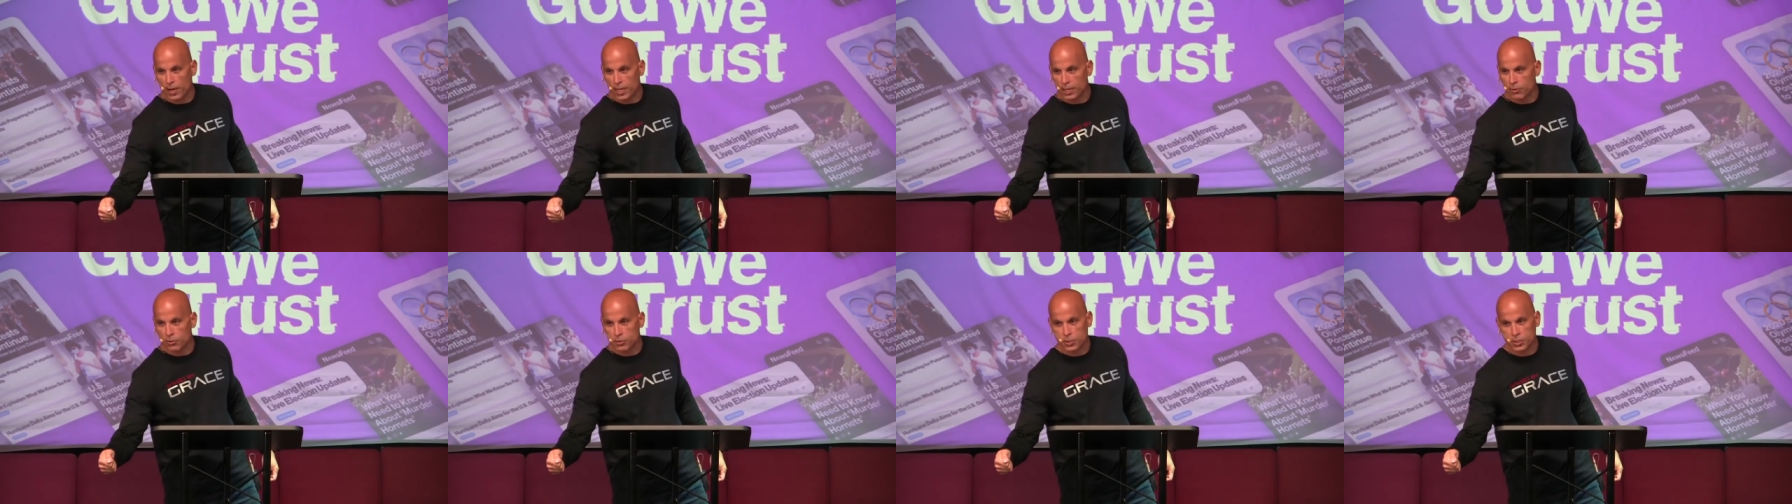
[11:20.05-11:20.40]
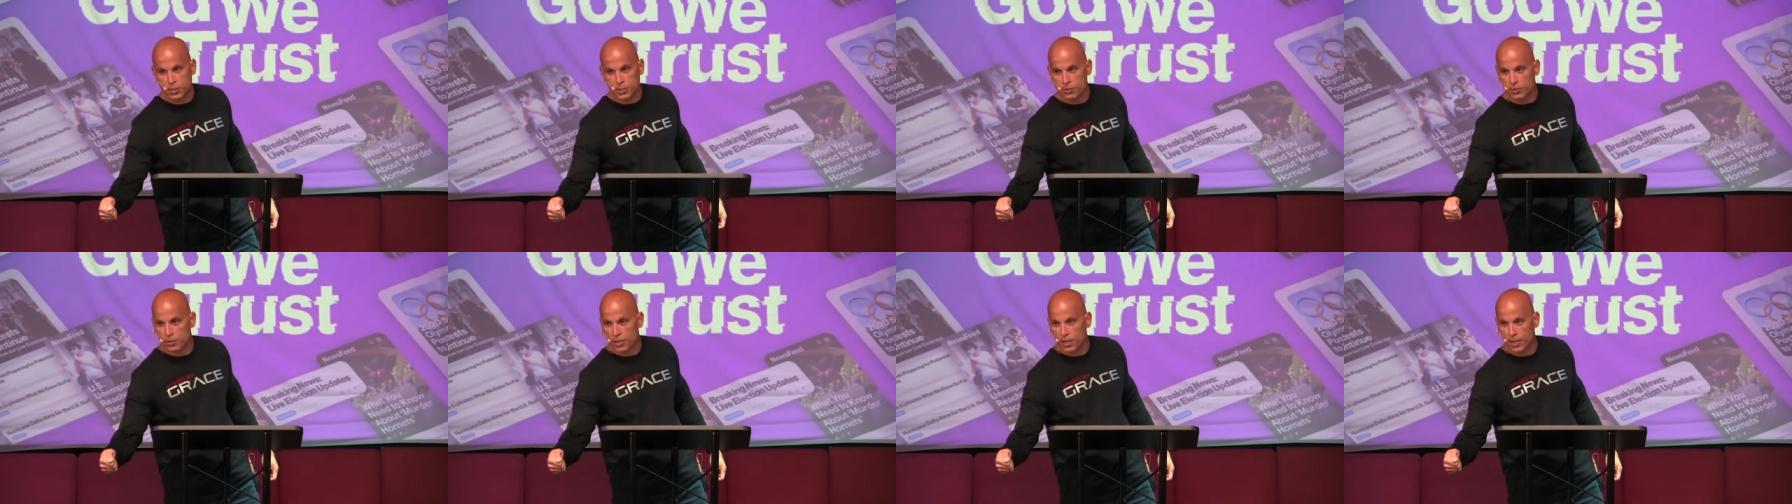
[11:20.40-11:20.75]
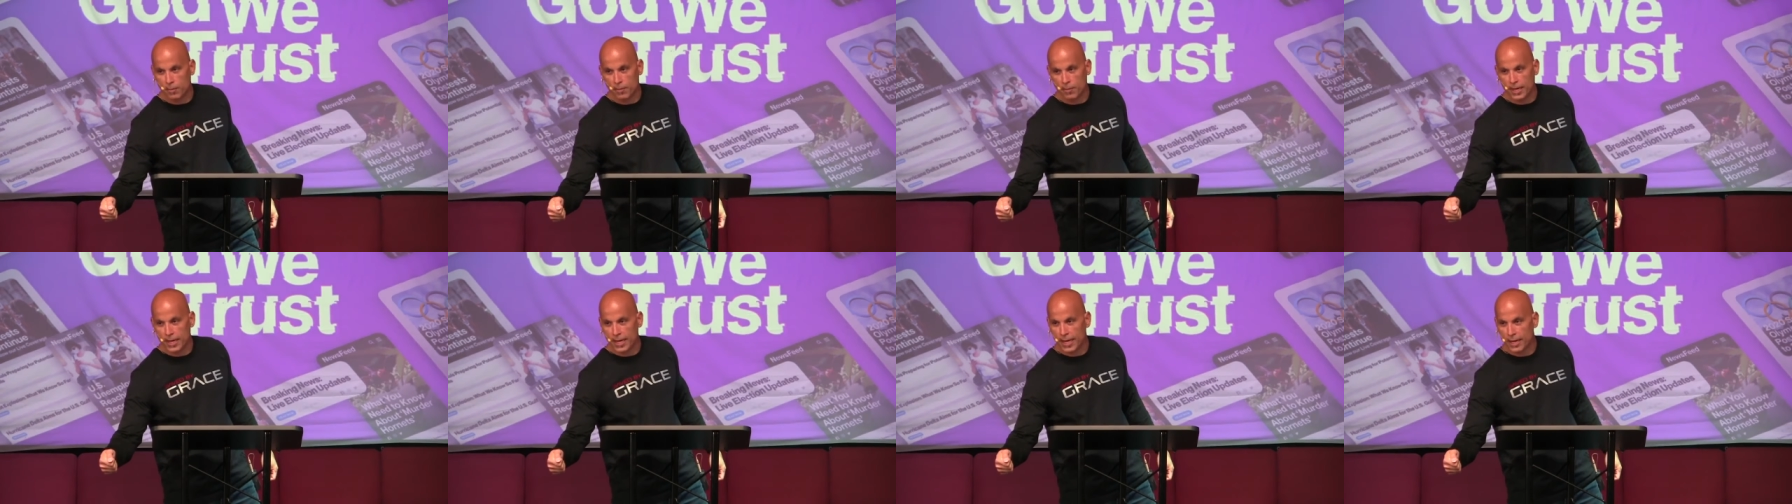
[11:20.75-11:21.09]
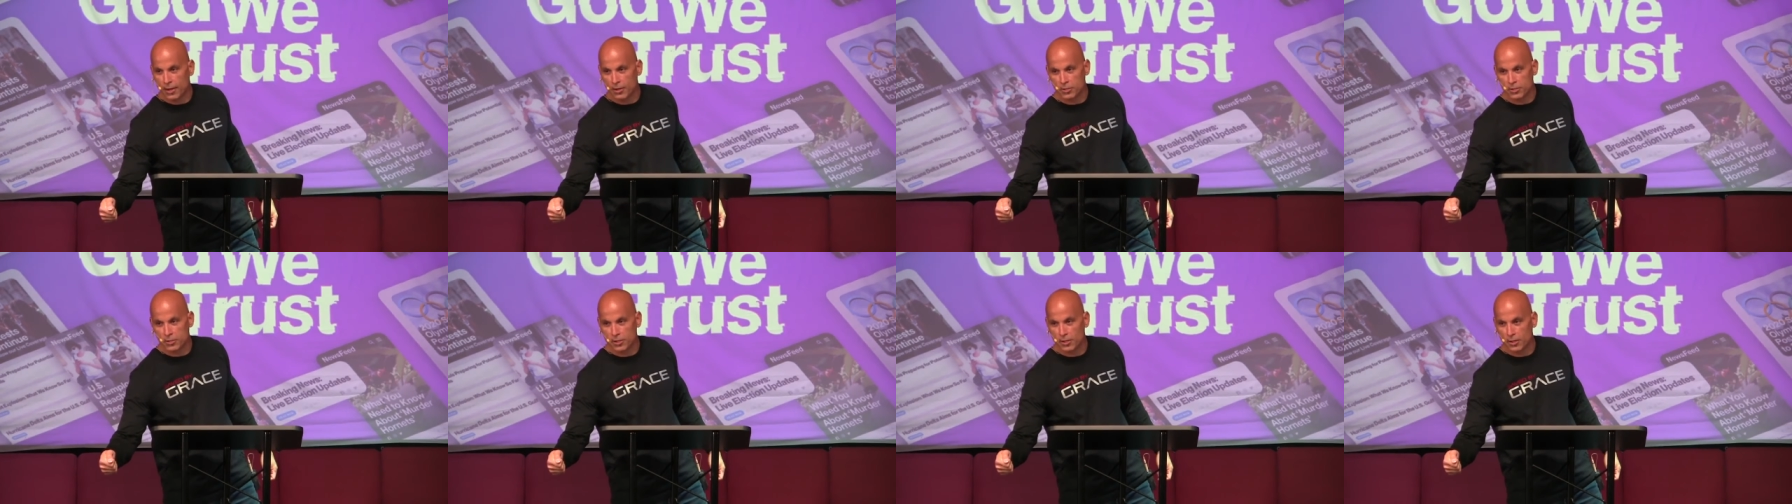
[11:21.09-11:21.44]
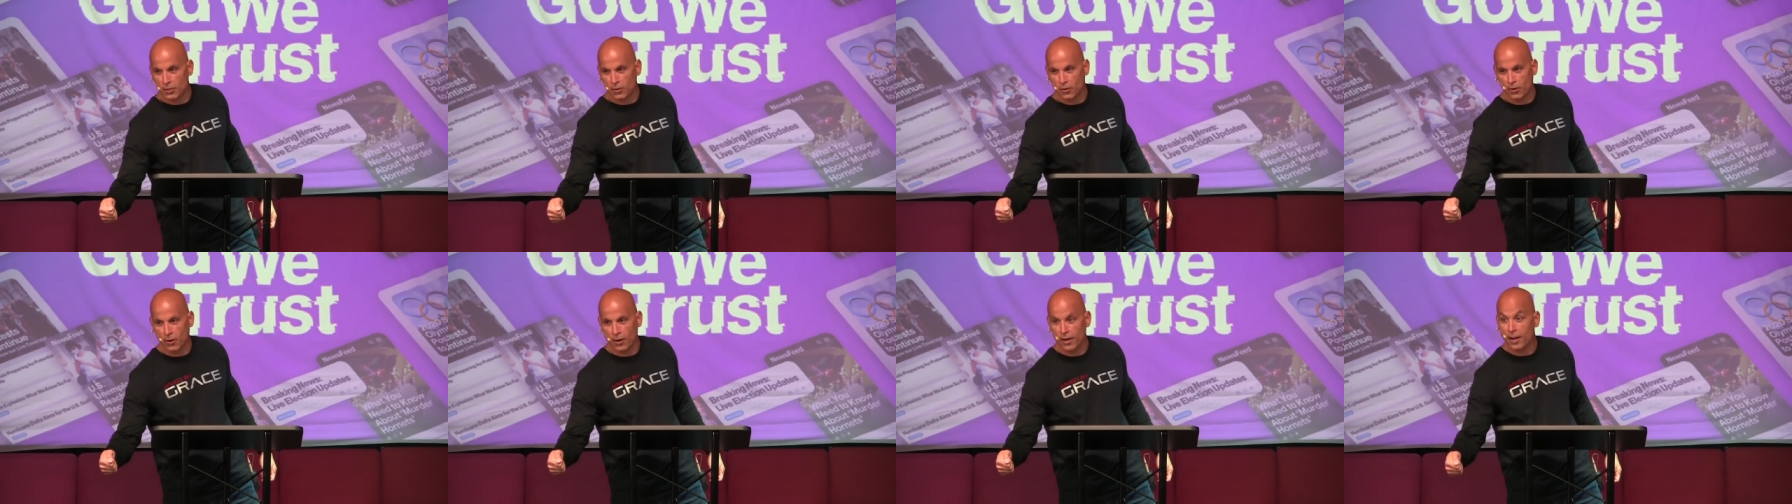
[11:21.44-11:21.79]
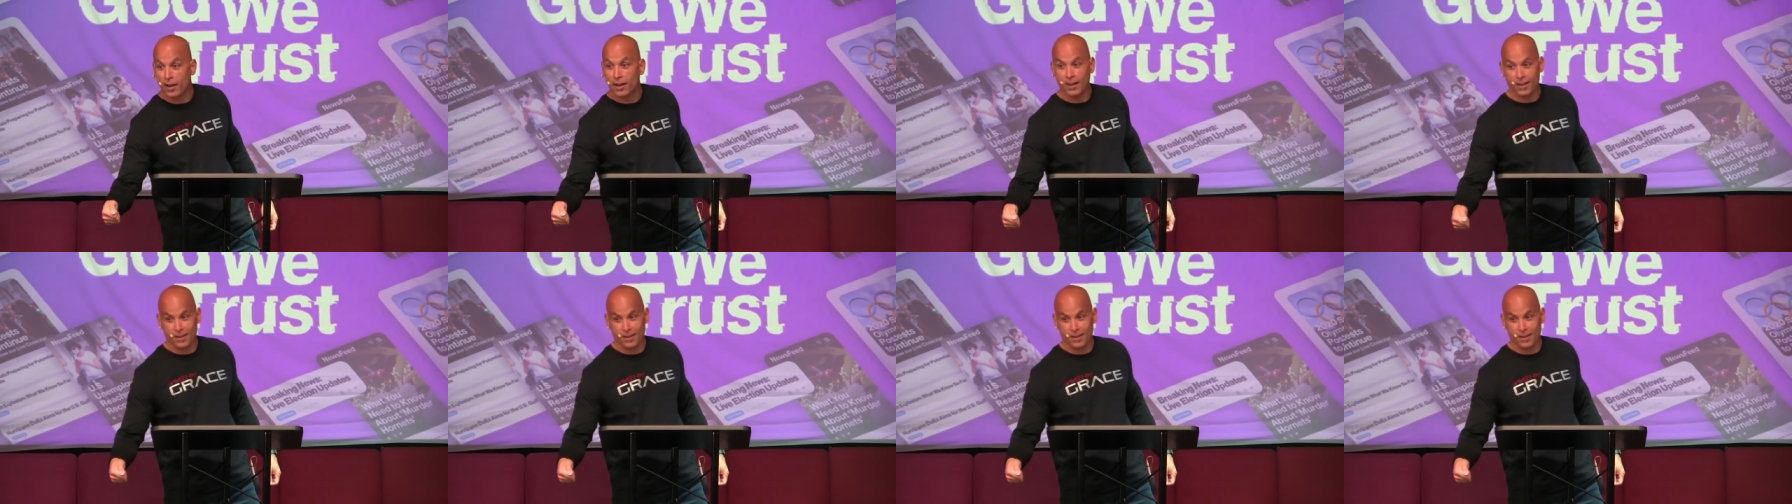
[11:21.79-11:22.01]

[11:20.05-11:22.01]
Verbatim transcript: You don't chew gum in the house of the Lord.